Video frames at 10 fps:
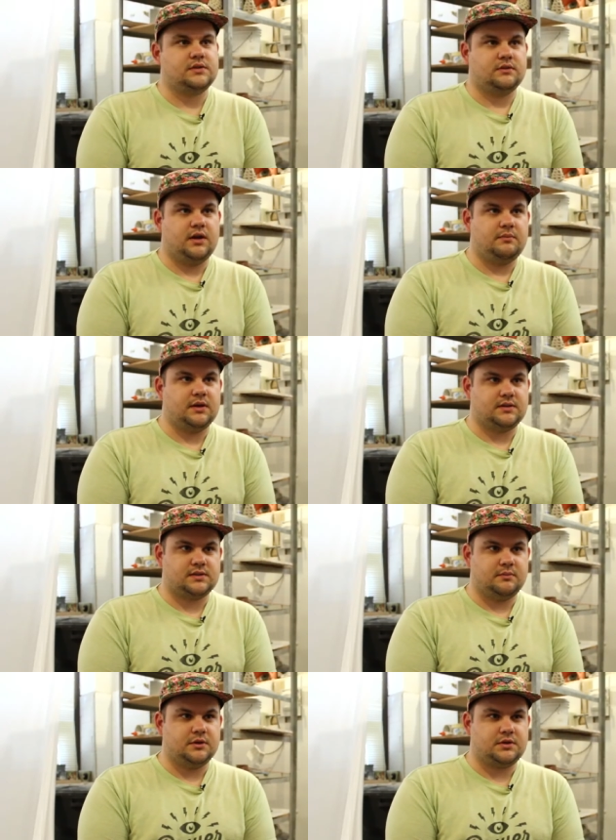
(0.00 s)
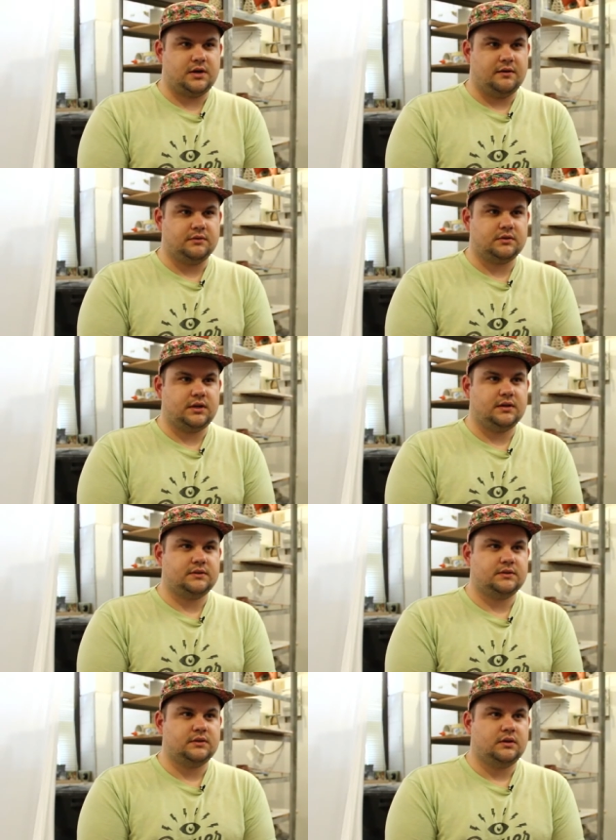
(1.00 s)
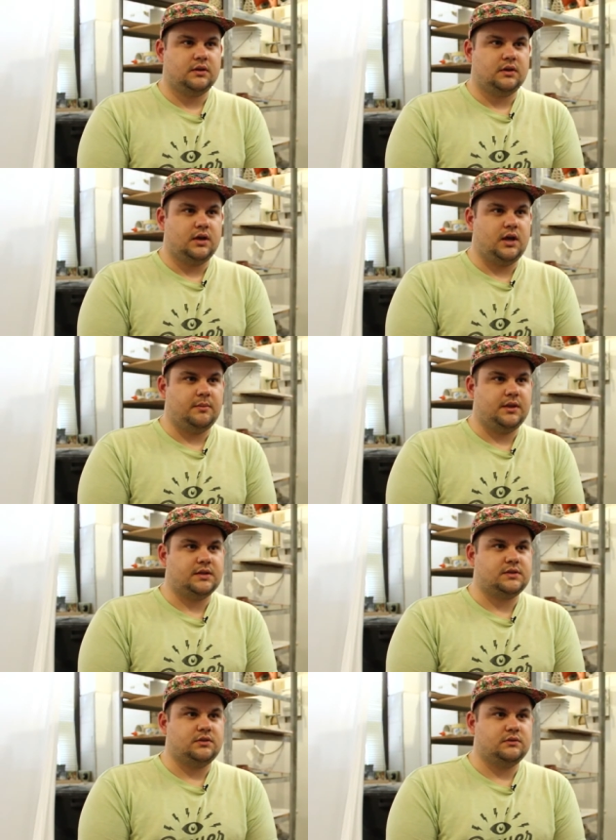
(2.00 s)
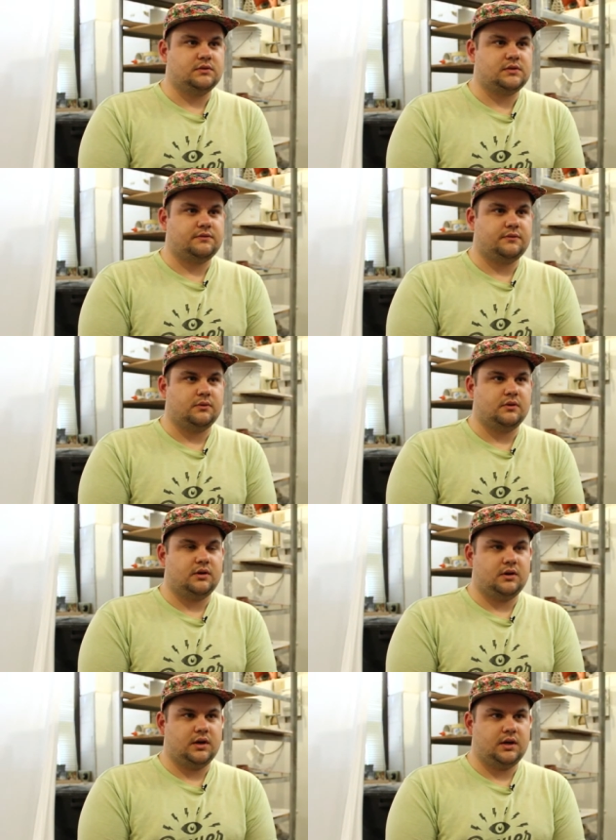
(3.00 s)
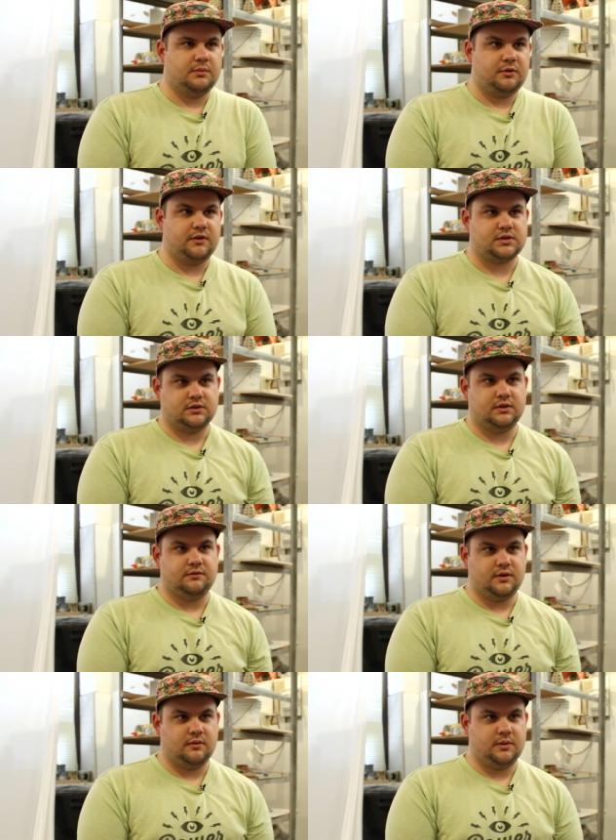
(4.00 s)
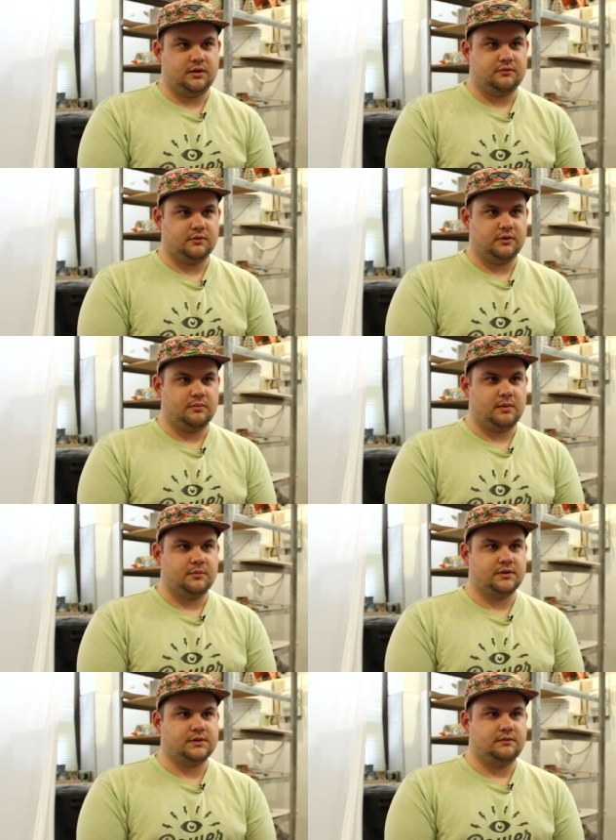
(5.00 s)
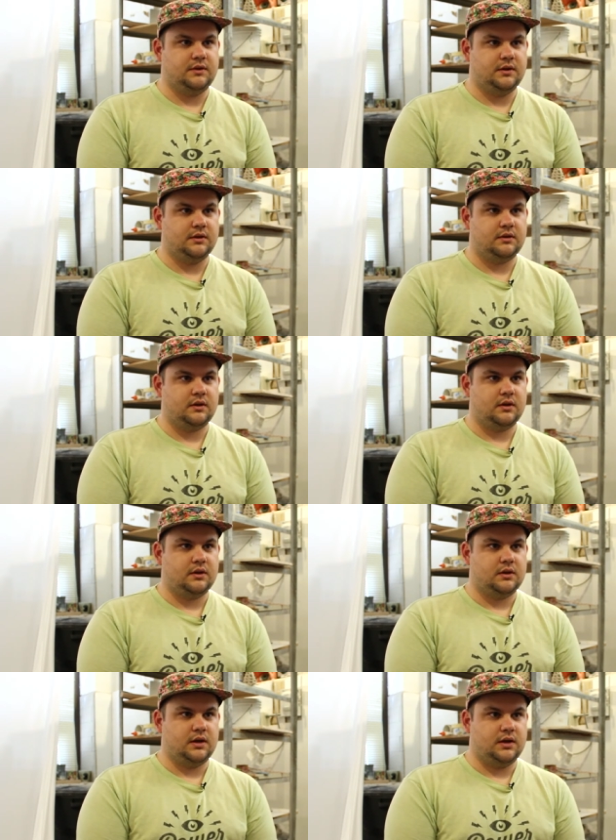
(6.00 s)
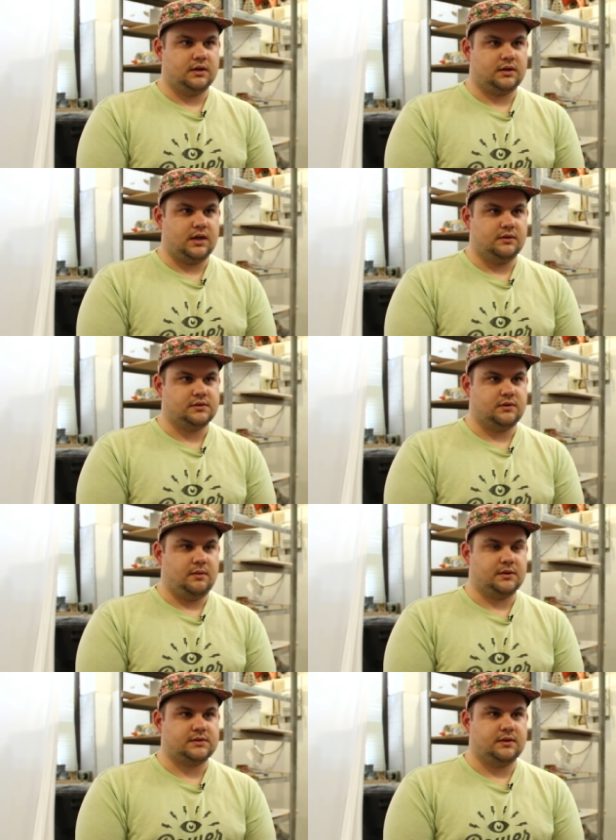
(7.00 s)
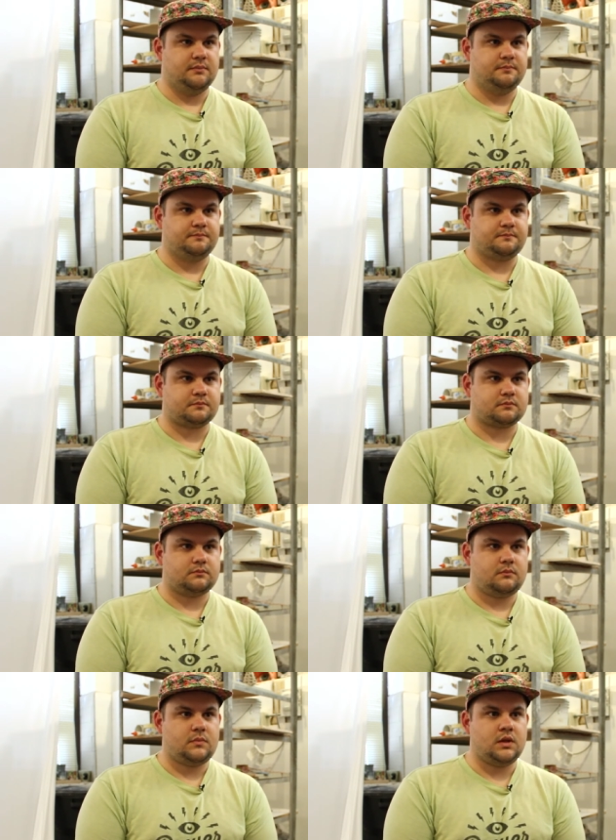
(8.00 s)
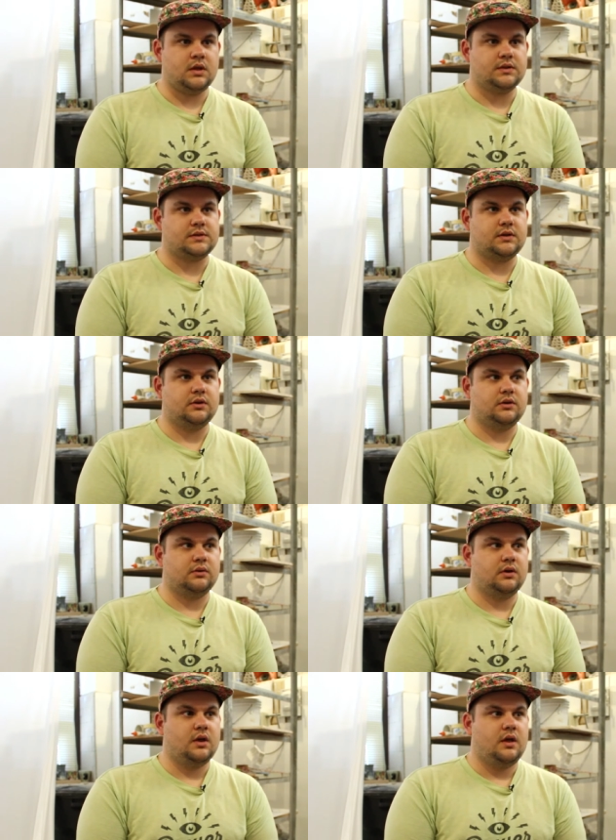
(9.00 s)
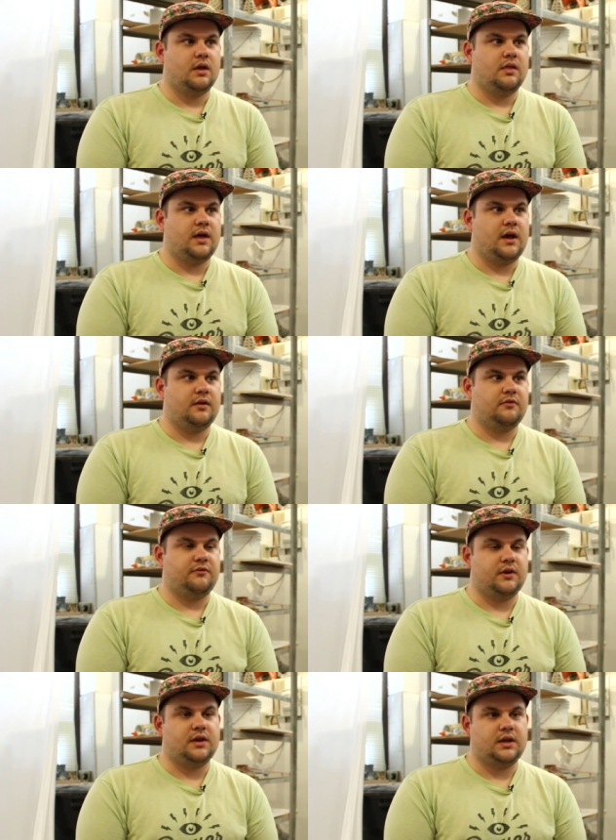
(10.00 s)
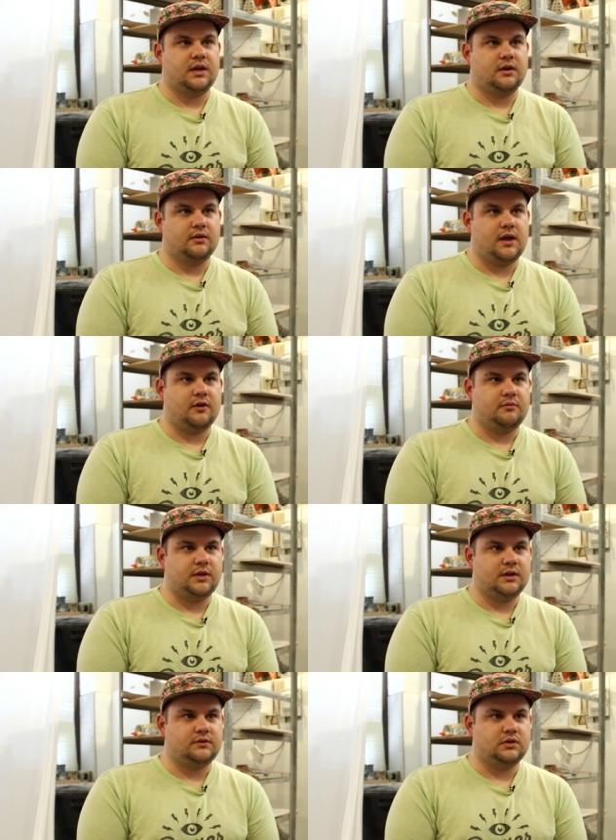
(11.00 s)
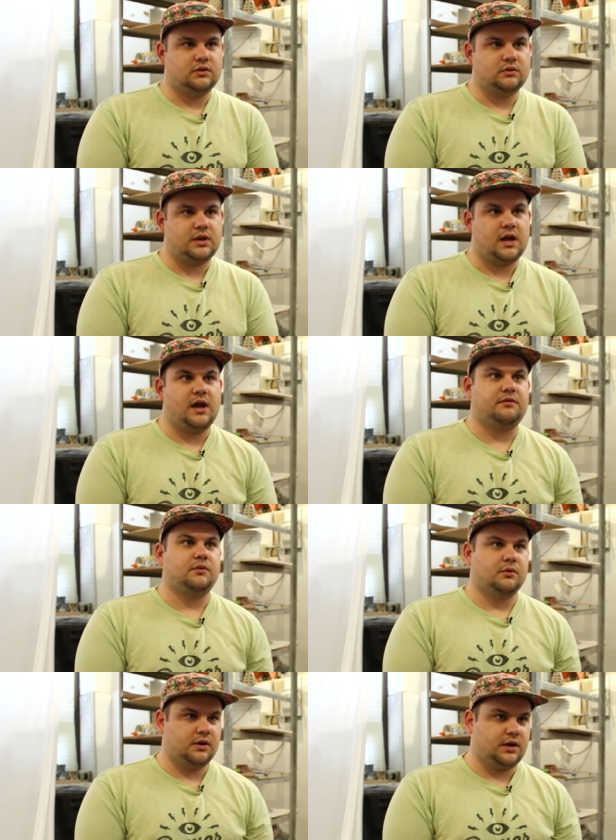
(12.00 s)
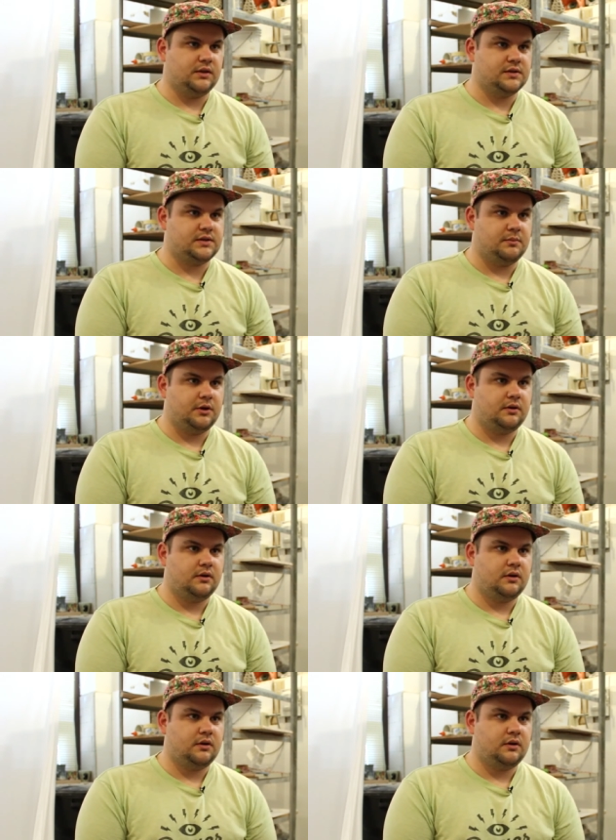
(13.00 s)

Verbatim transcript: Ceramic Summer Travel Grant, um, and that's used for uh, professional development for members of the uh, KU Ceramics Club. And so that funding allowed me to not have to work in the summer,